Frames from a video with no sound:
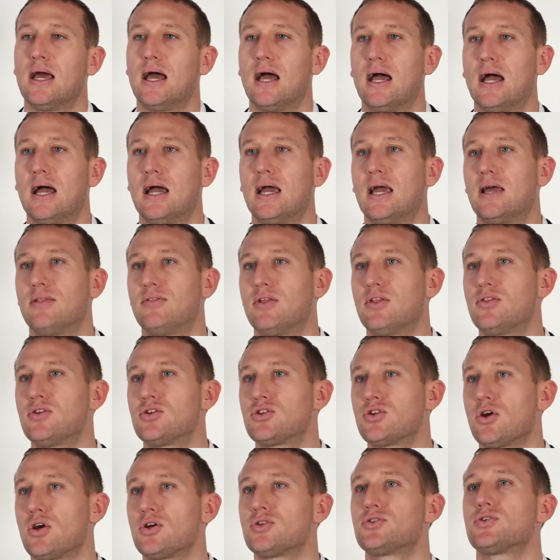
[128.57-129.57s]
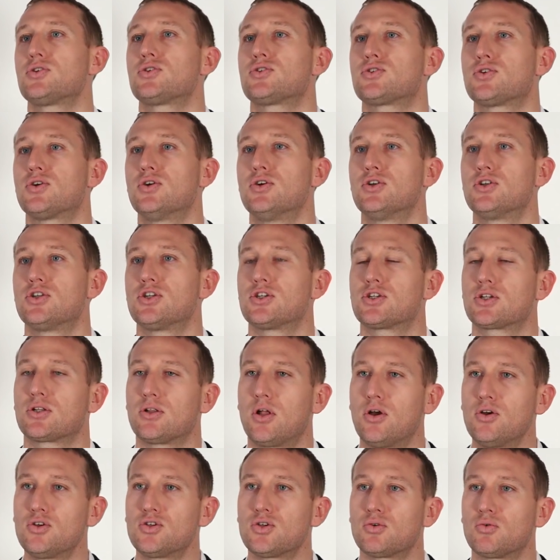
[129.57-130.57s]
and then there's also certain
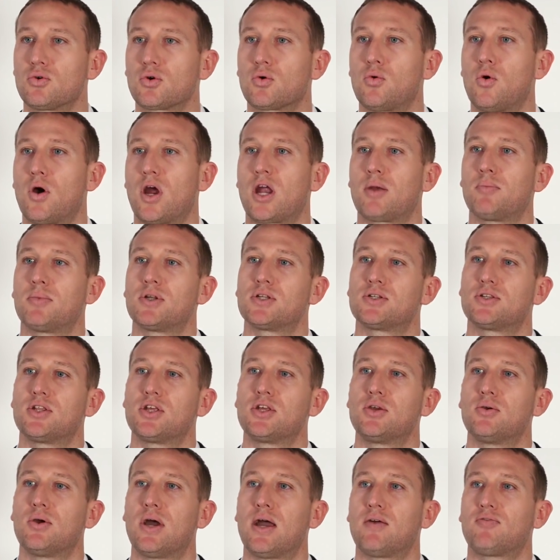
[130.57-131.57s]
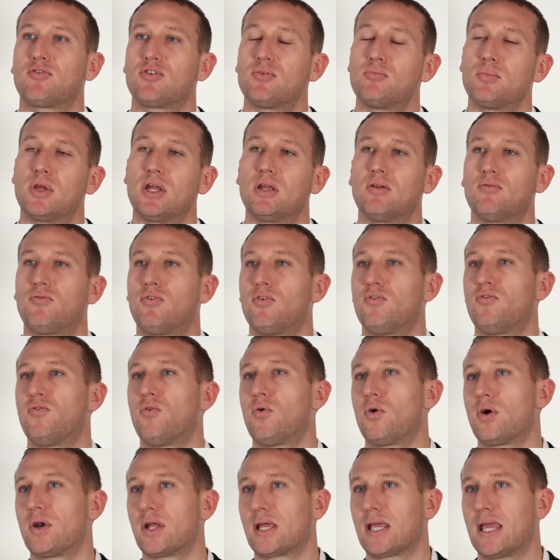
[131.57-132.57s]
disclosure requirements that you have to meet for
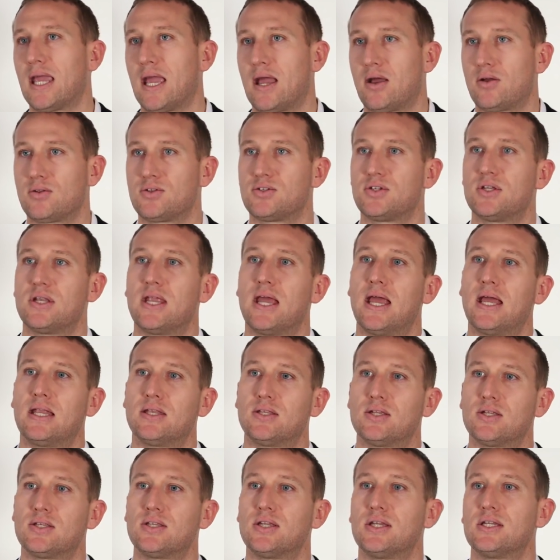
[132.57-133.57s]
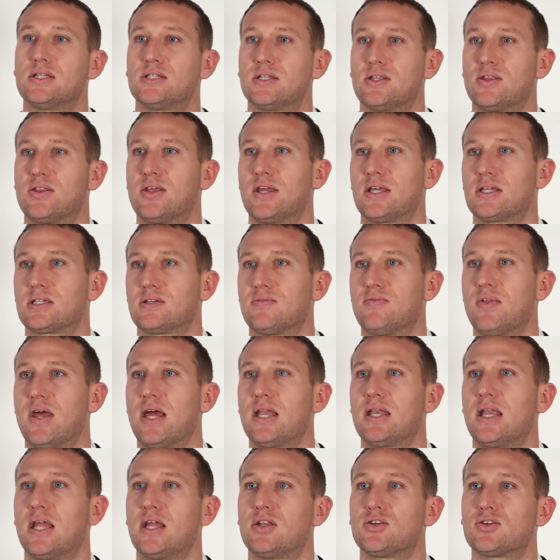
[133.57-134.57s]
foreign accounts and entities and things of
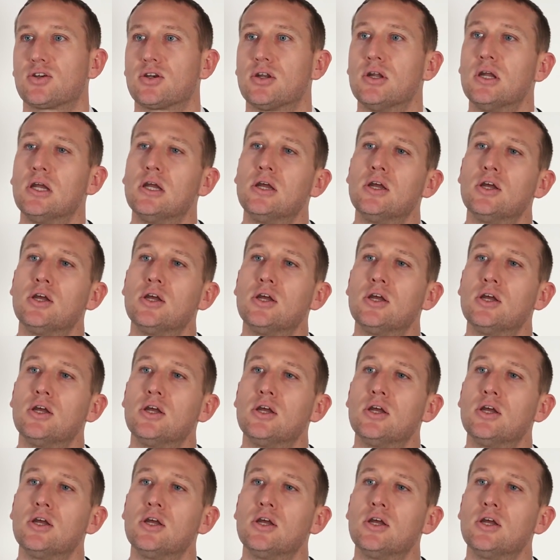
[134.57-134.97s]
that nature.